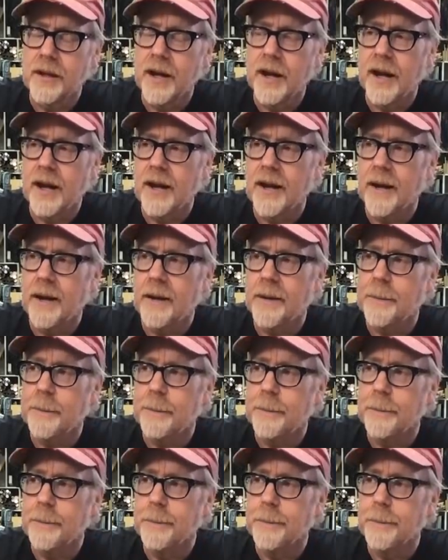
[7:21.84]
Uh,
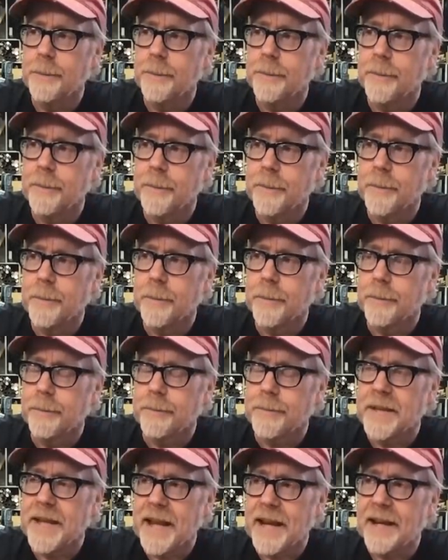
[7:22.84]

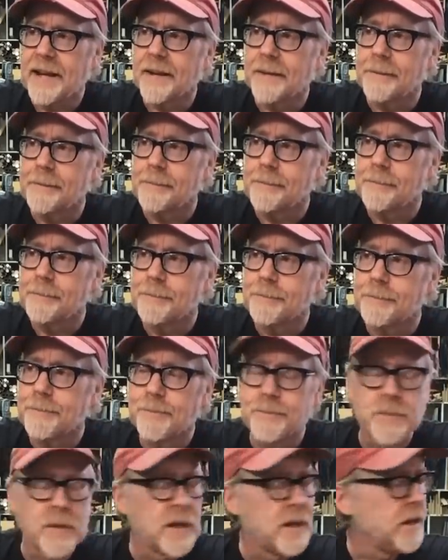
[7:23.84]
yeah.
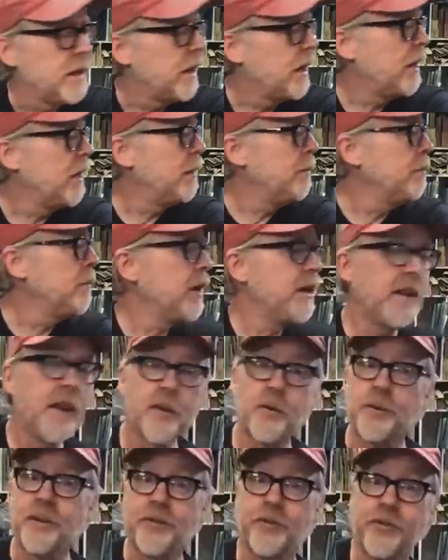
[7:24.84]
Um,
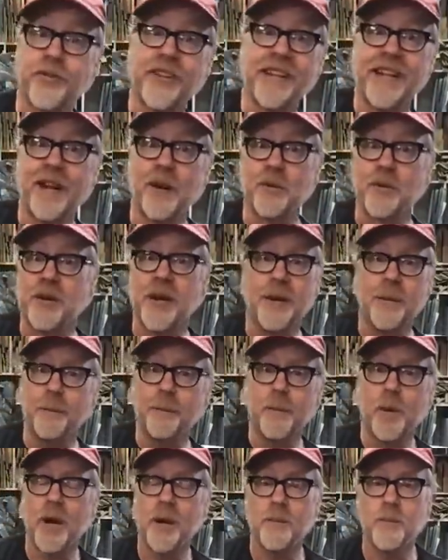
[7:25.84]
another interesting
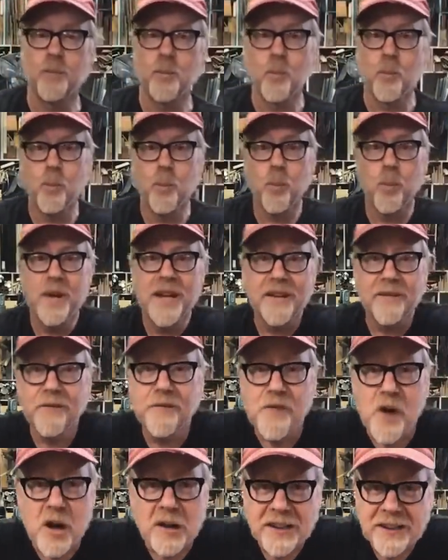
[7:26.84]
outcome. Um, we have
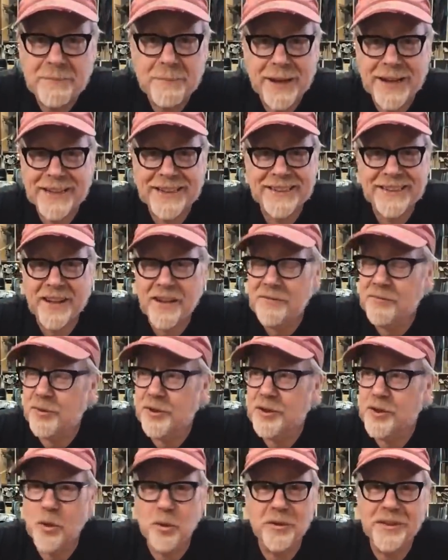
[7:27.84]
fallen back in love
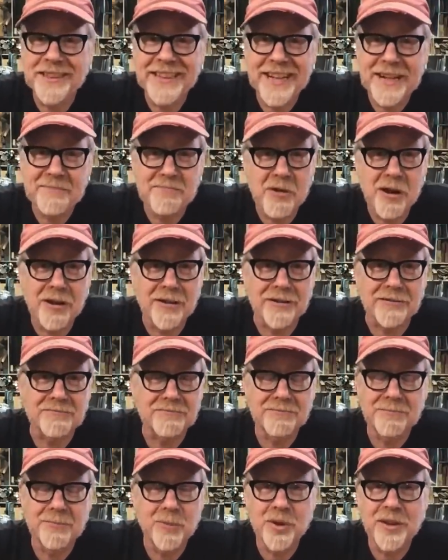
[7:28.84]
with Golden Gate Park,
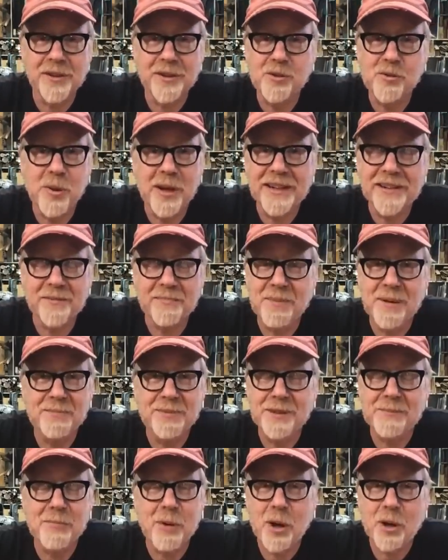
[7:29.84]
one of the greatest
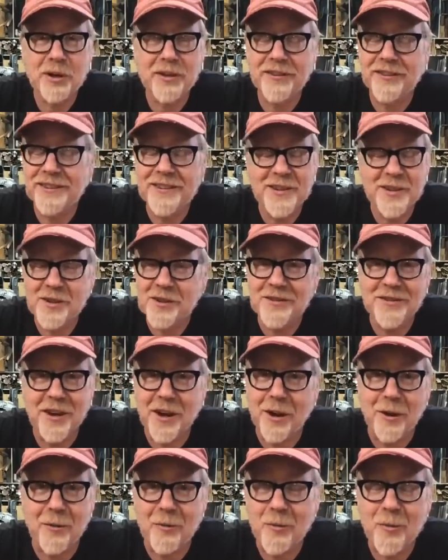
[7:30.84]
public parks in the
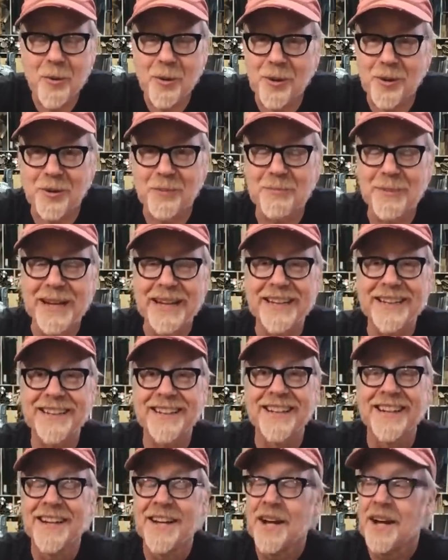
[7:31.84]
entire world,
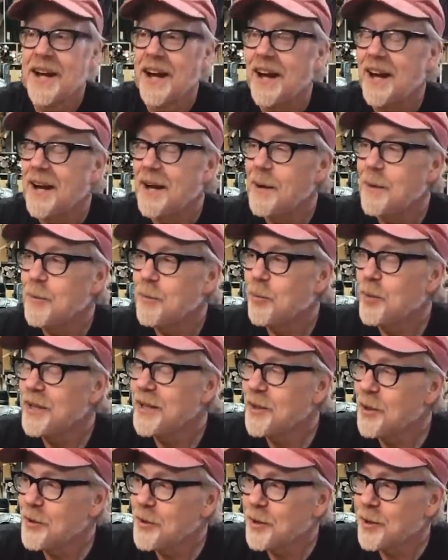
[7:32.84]
man. Uh, we
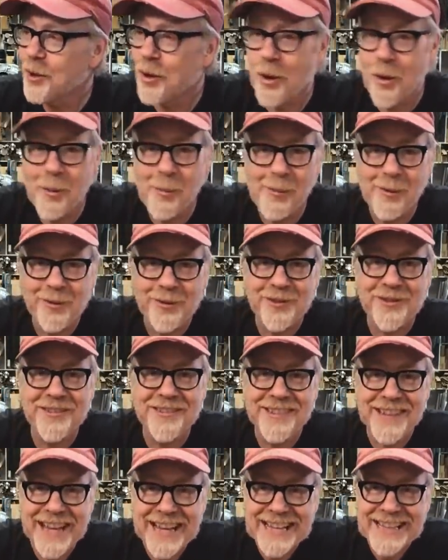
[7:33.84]
go there
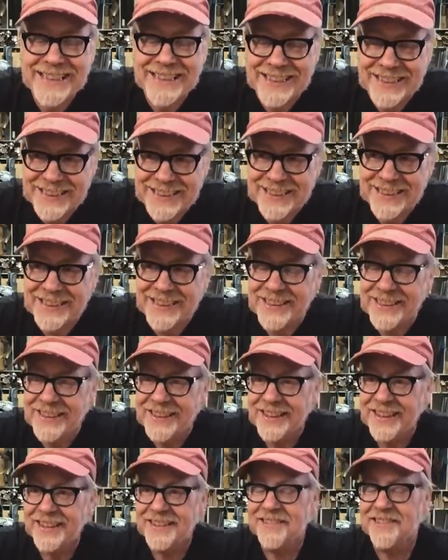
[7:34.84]
almost daily
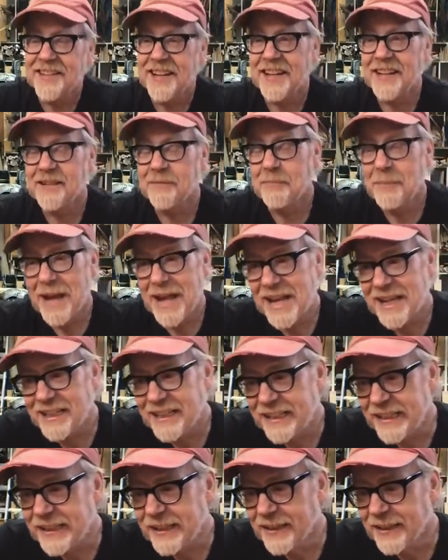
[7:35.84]
and take
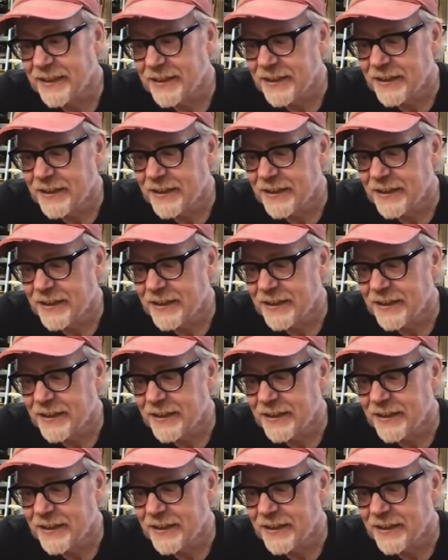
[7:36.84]
Maggie.